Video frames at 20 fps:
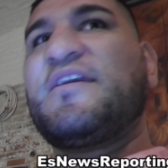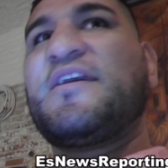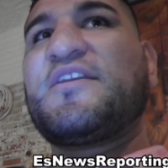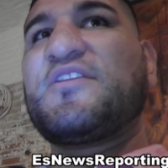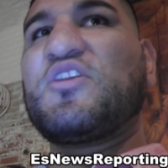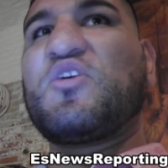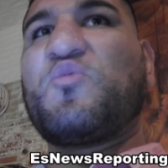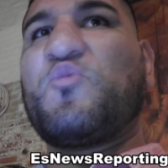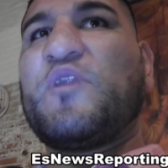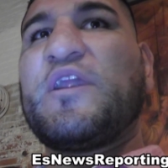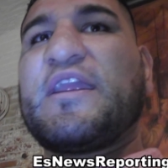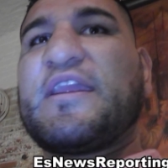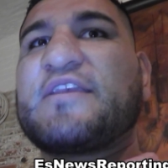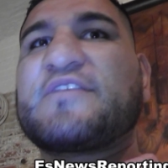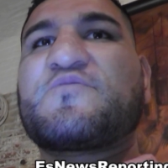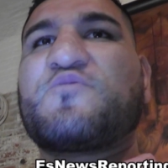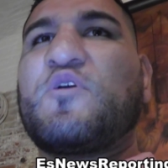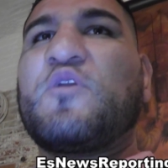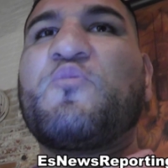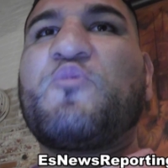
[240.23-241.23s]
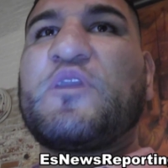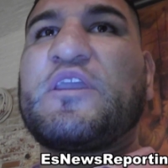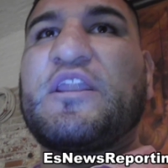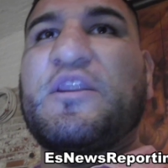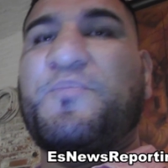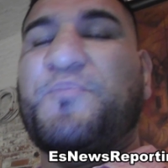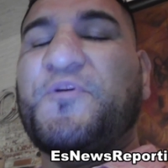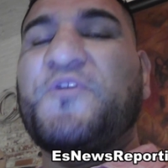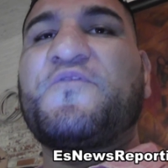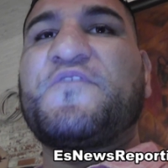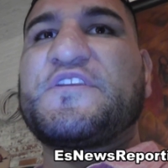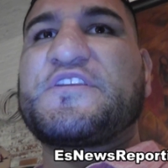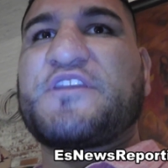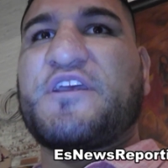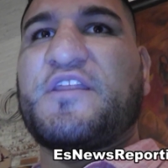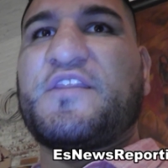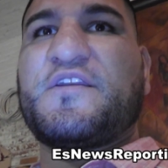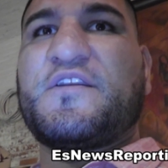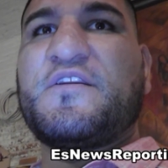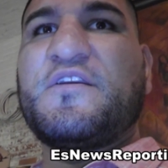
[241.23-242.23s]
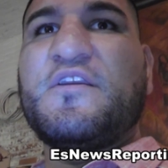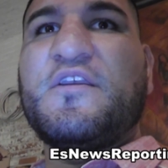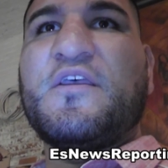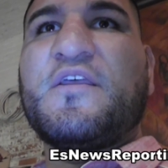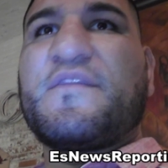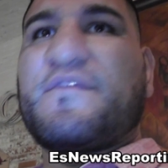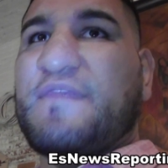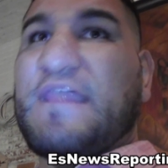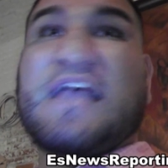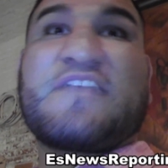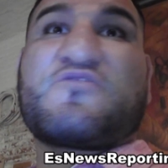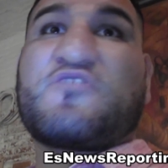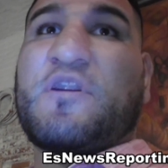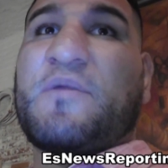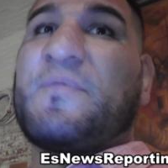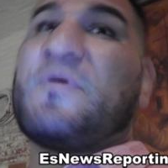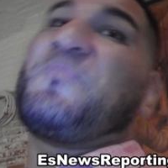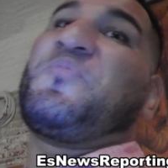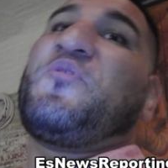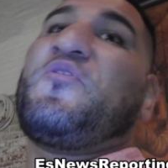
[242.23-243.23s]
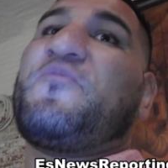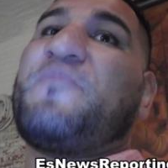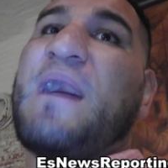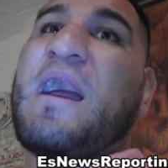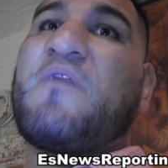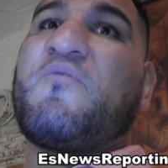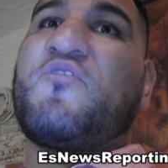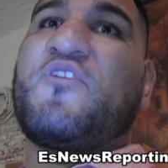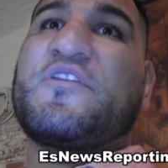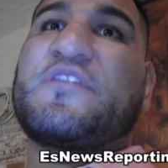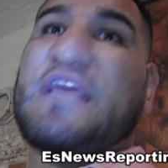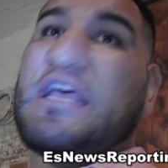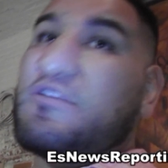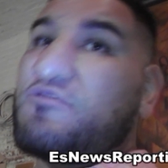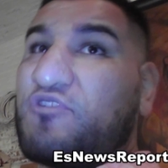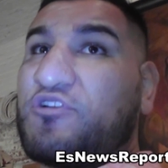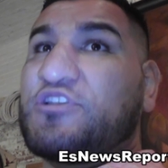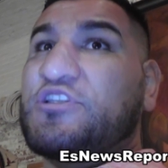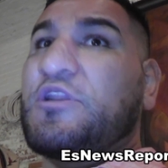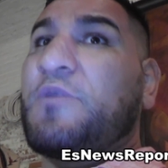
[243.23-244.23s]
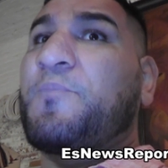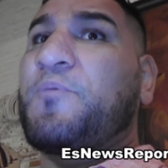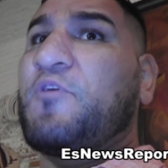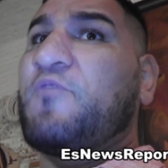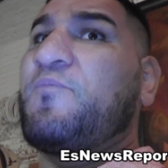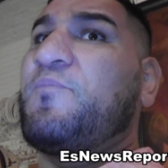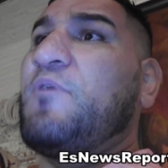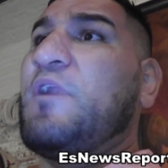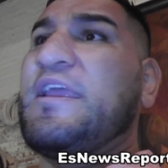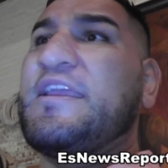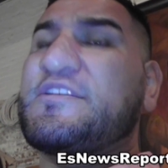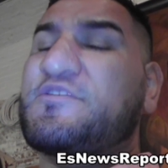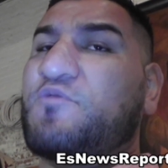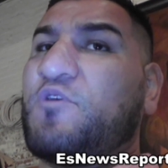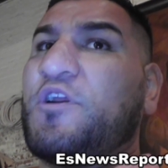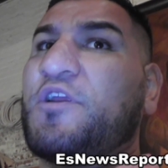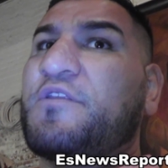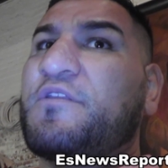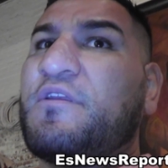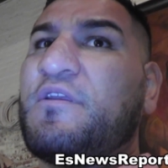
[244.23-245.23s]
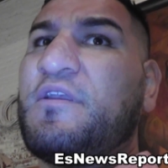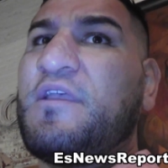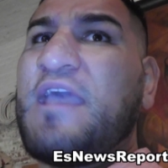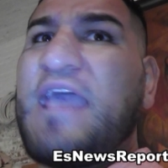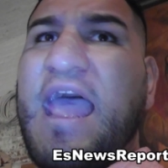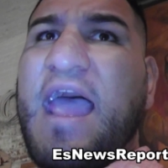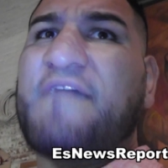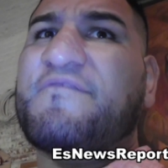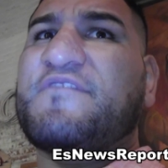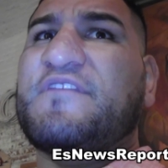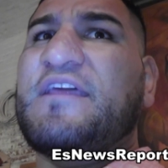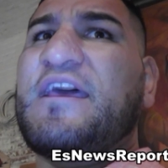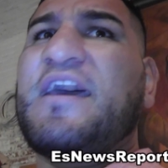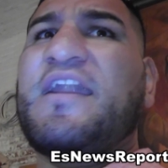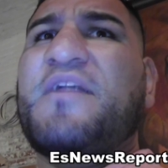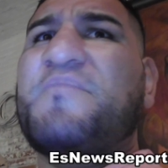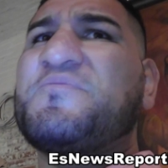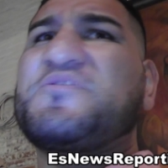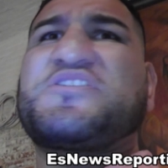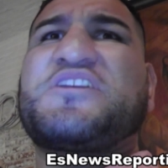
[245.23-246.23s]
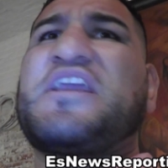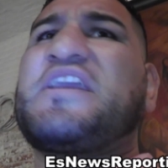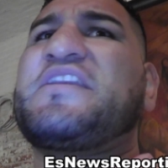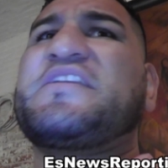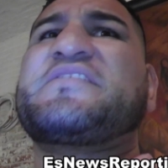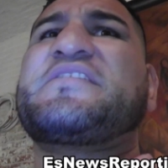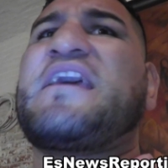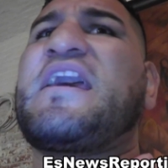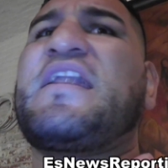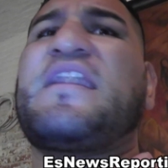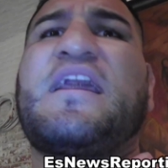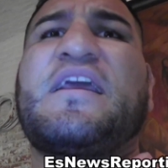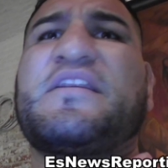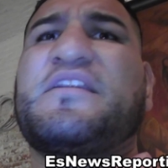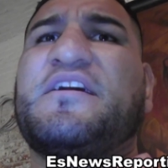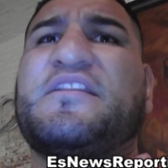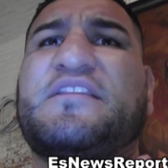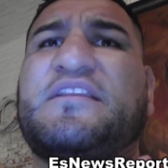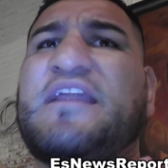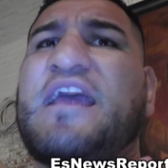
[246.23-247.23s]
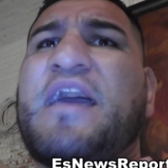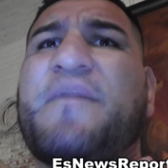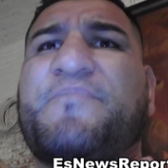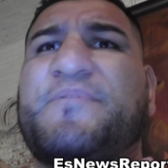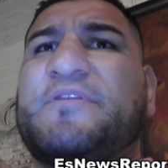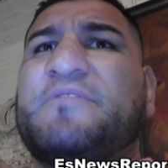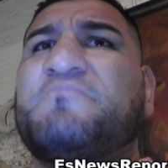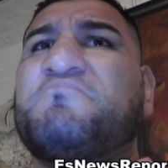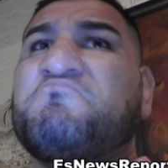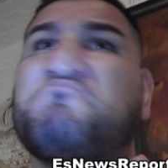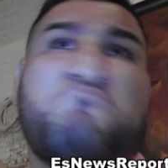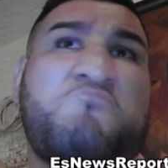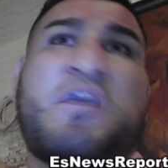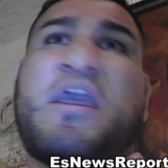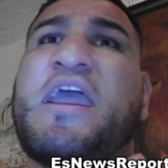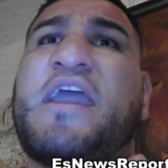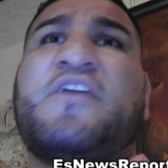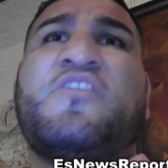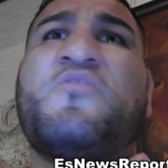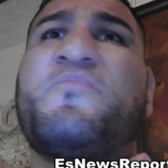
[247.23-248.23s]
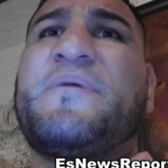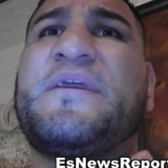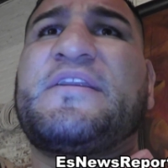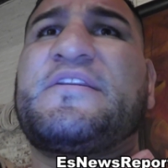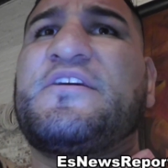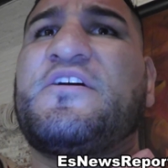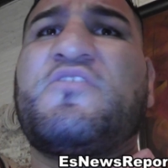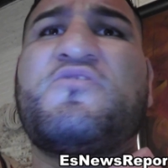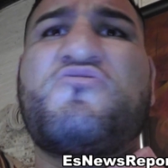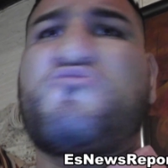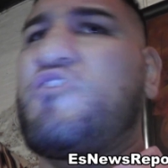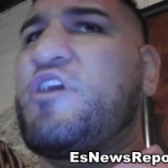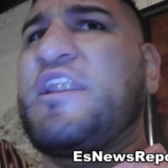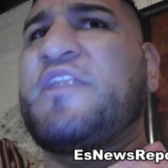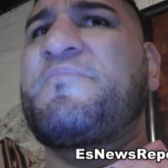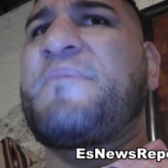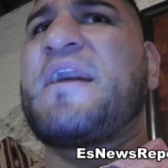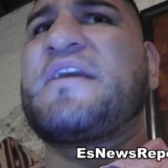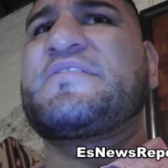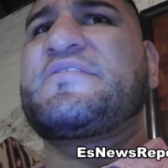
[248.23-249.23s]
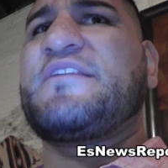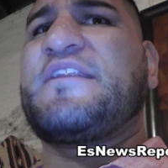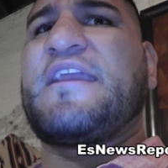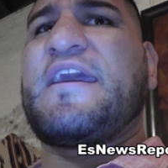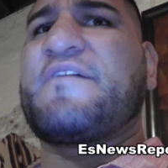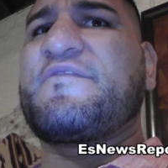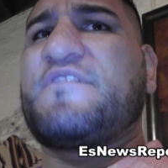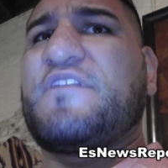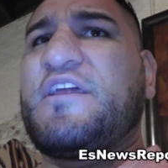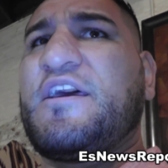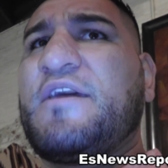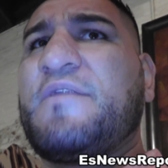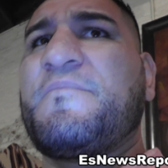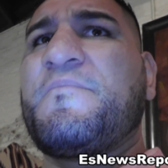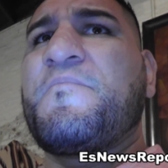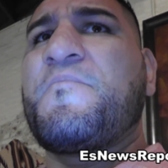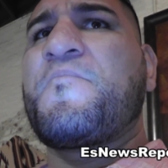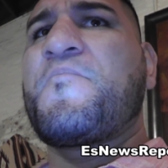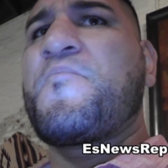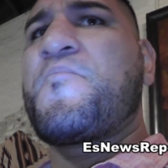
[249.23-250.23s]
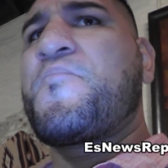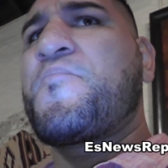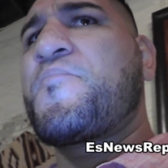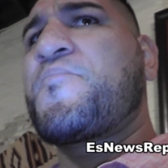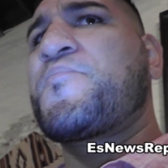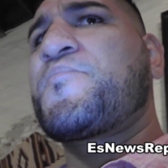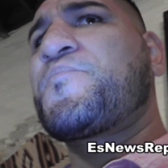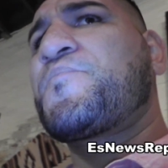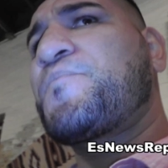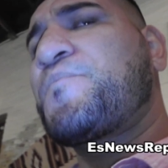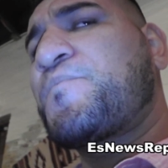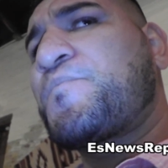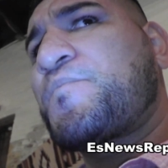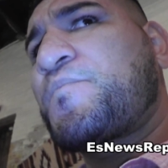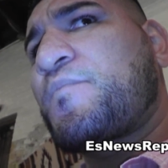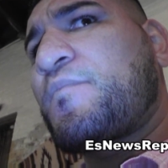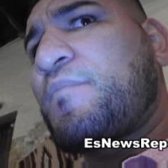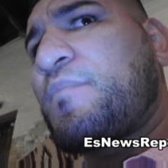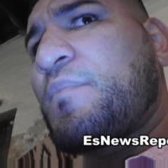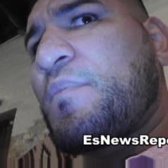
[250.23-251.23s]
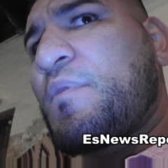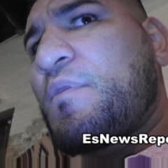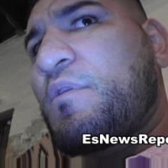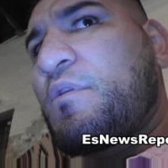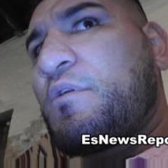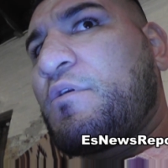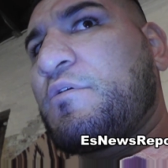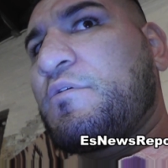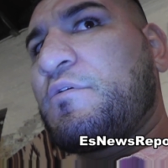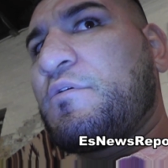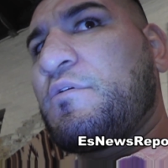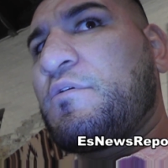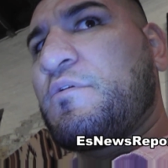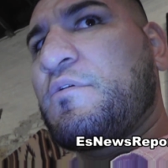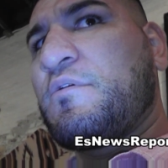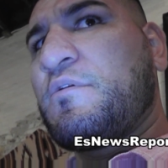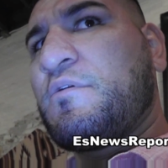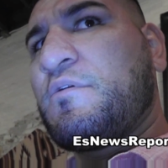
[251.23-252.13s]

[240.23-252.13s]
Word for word: in the ring is when we're going to prove each other. That's when I'm going to prove my worth. That's when he's going to prove his worth. After that, I'm going to shake his hand like nothing happened. Ain't no big deal, no animosity after that. What's crazy is with the all amount of beer that you drink,